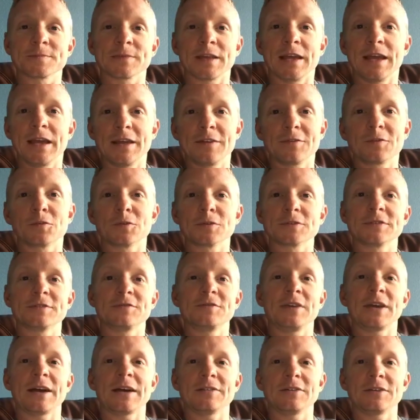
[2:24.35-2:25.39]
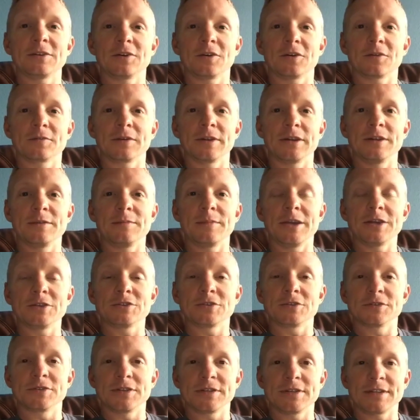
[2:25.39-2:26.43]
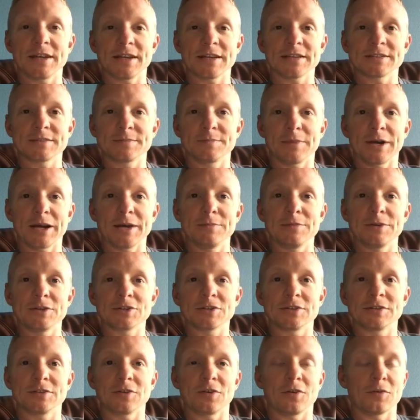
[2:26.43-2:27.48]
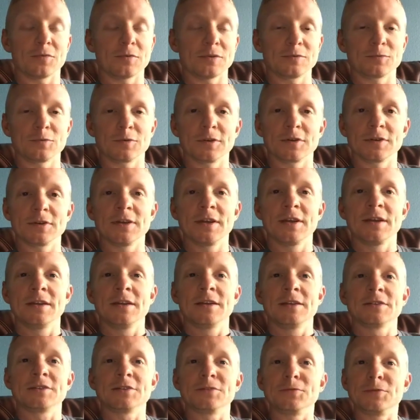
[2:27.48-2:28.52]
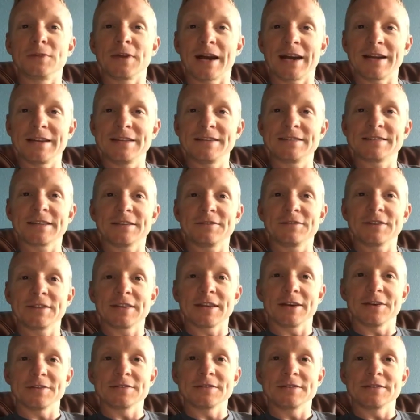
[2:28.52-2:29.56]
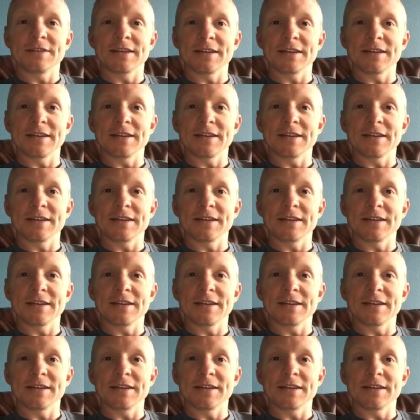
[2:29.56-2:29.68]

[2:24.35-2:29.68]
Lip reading: And of course, if you haven't already, make sure to text "my mission," all one word, to 97,000.